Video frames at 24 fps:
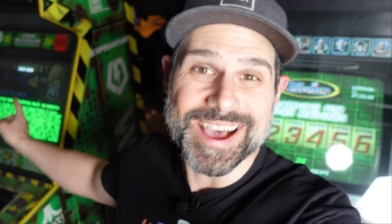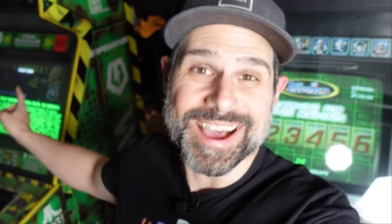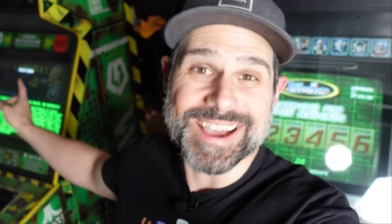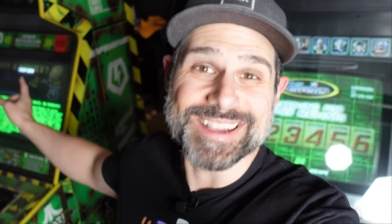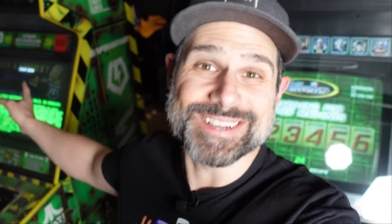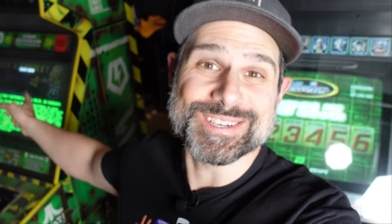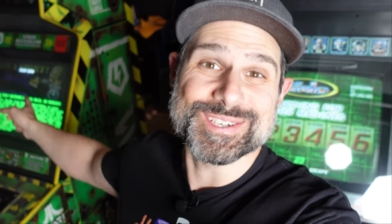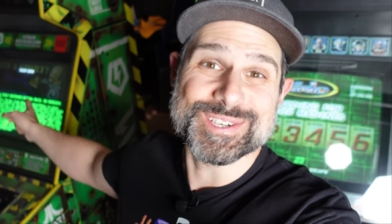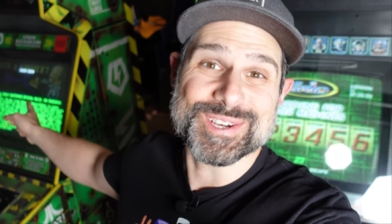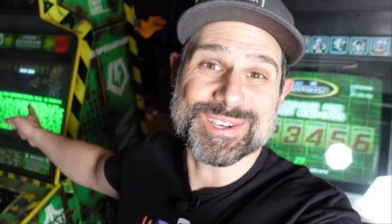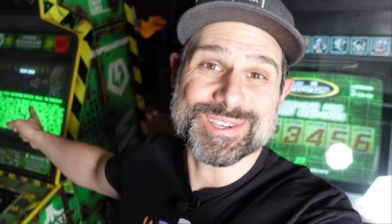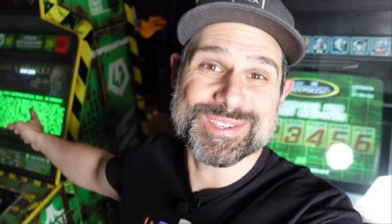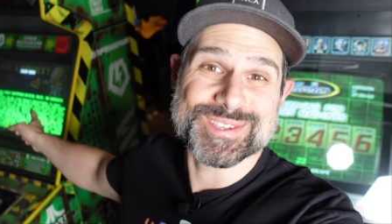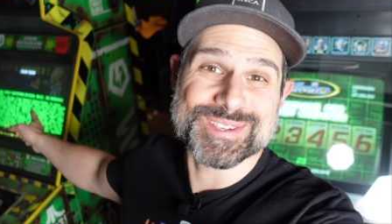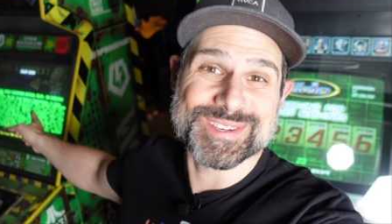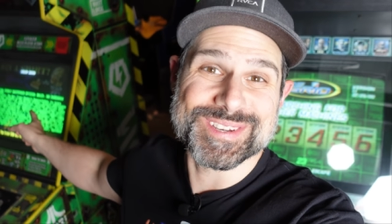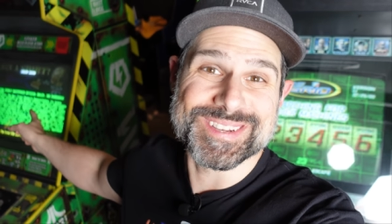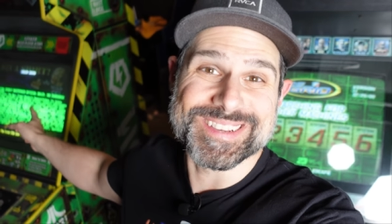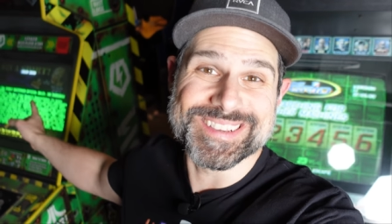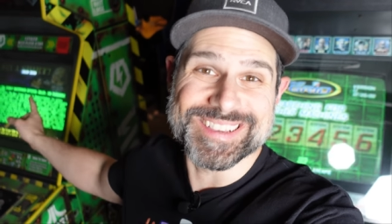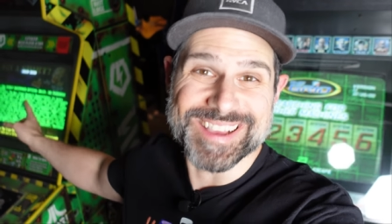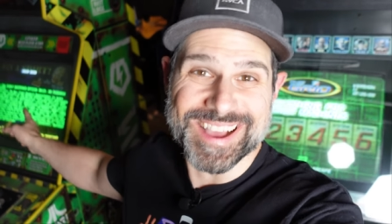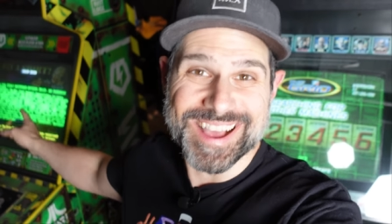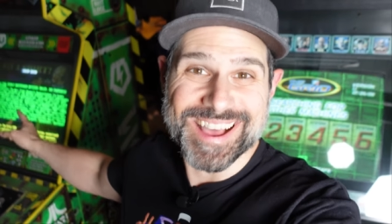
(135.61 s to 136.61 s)
I
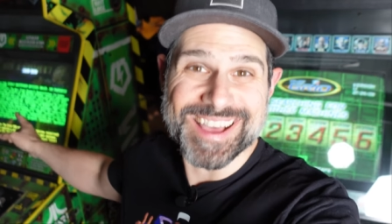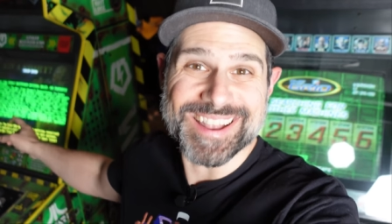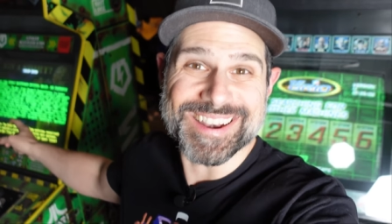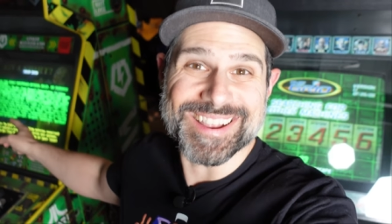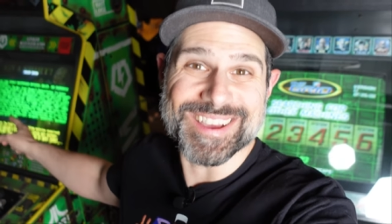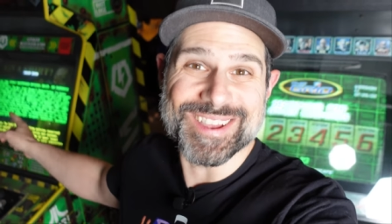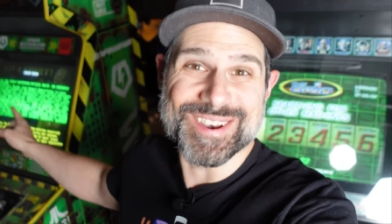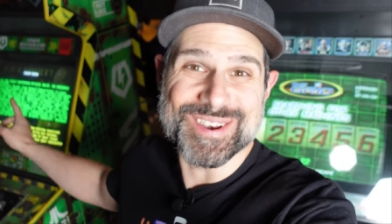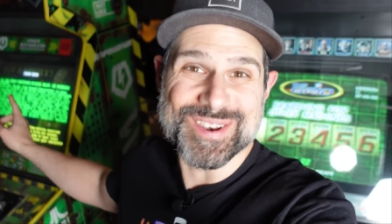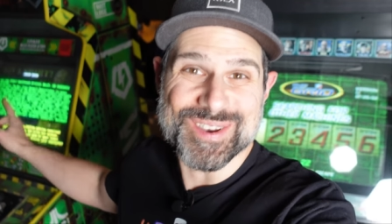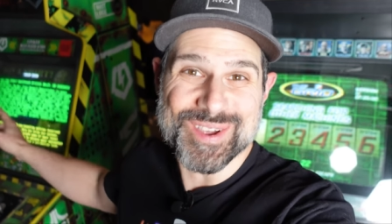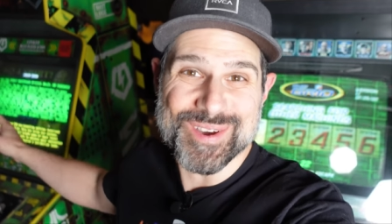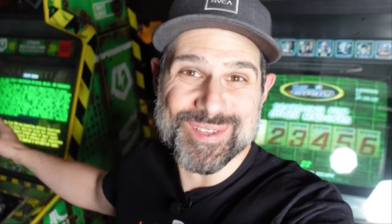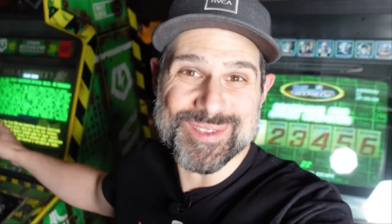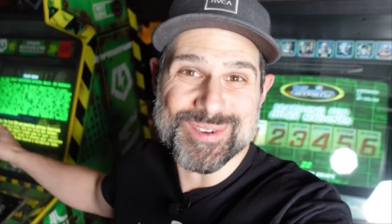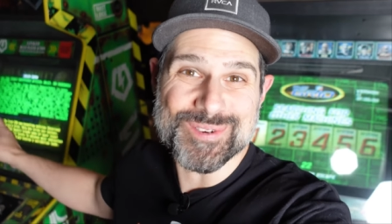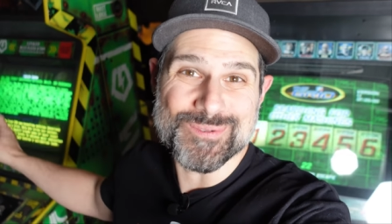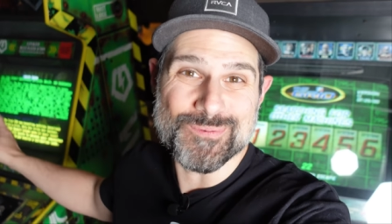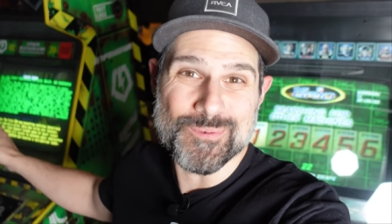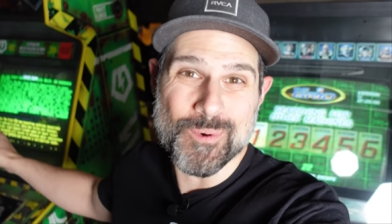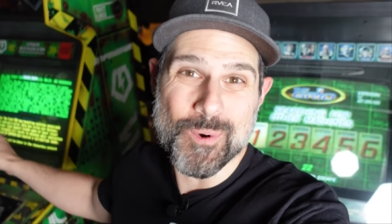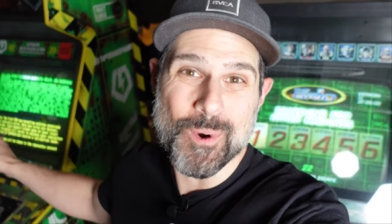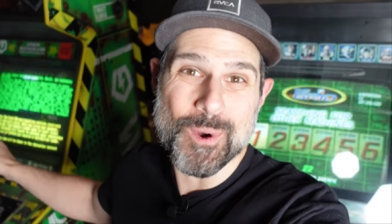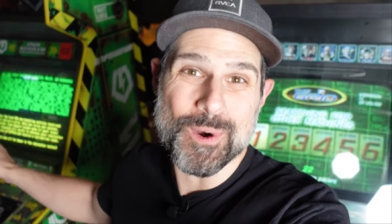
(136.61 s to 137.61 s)
just got
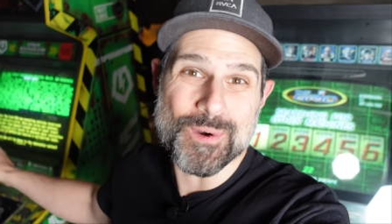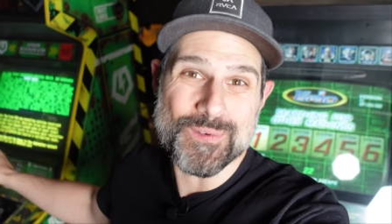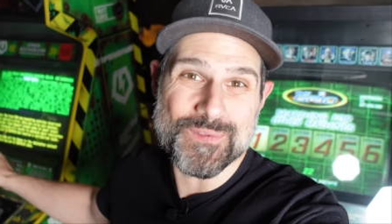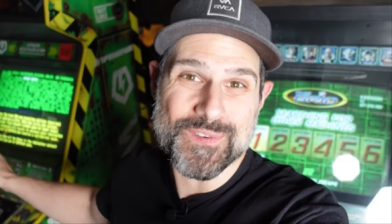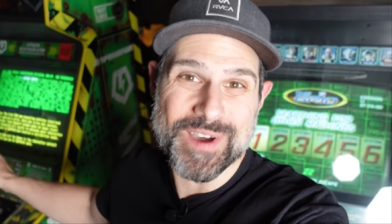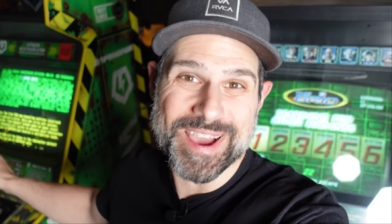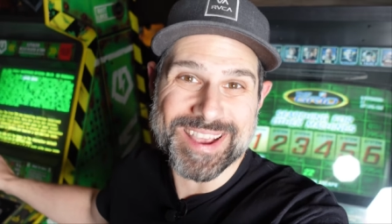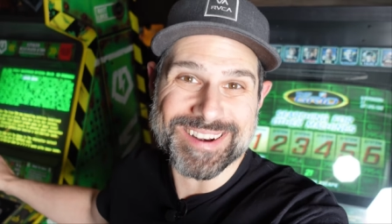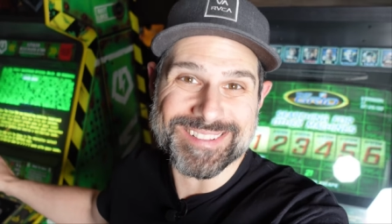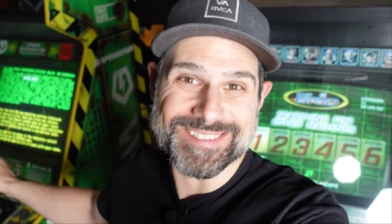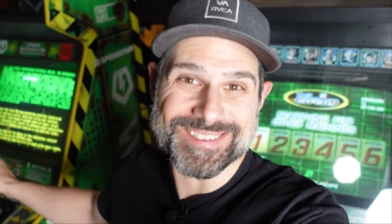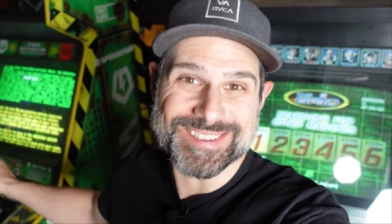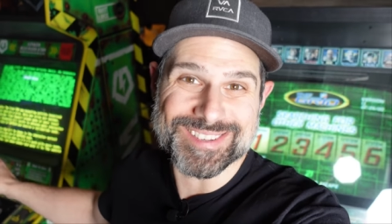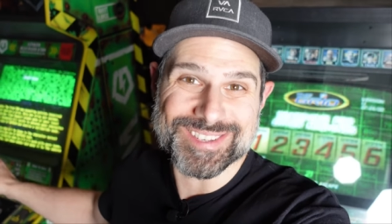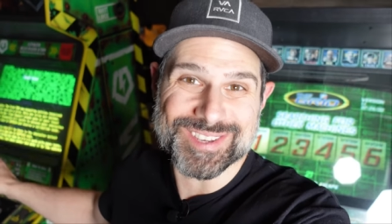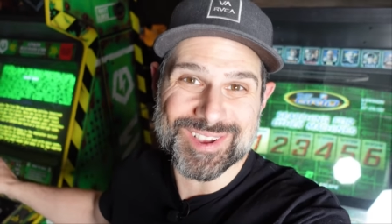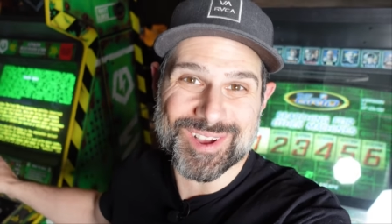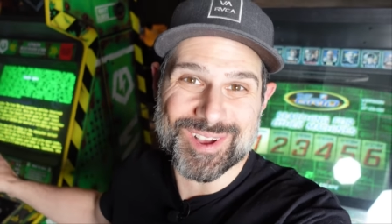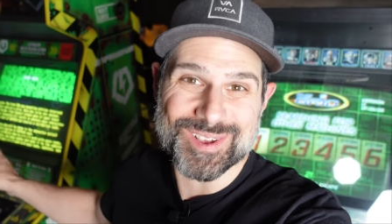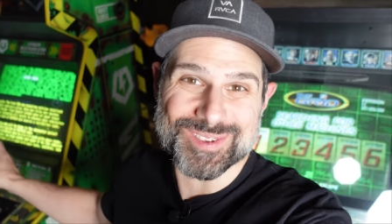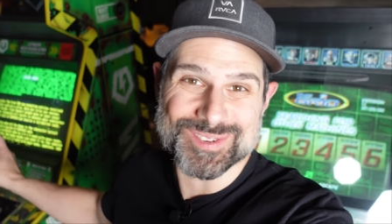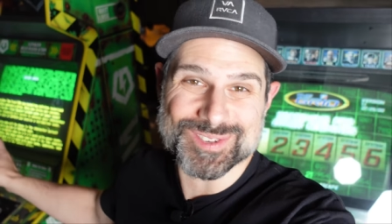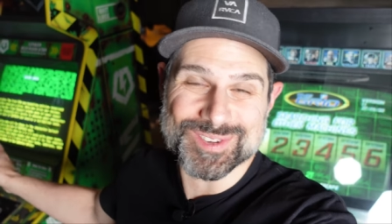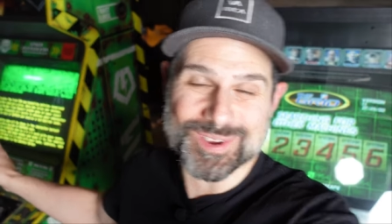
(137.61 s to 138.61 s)
another War Final
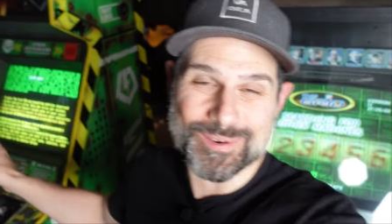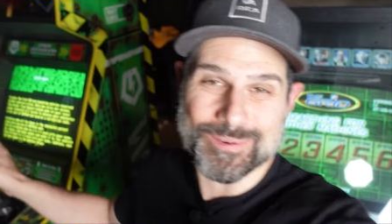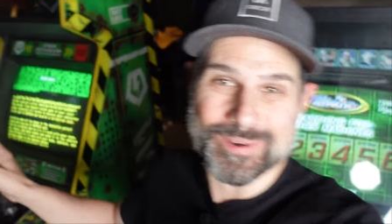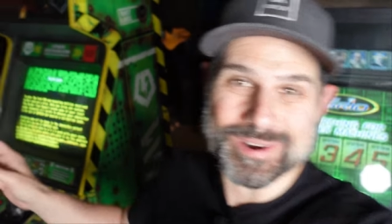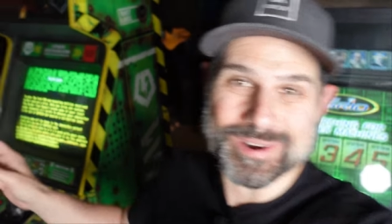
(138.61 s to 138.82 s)
Assault, so I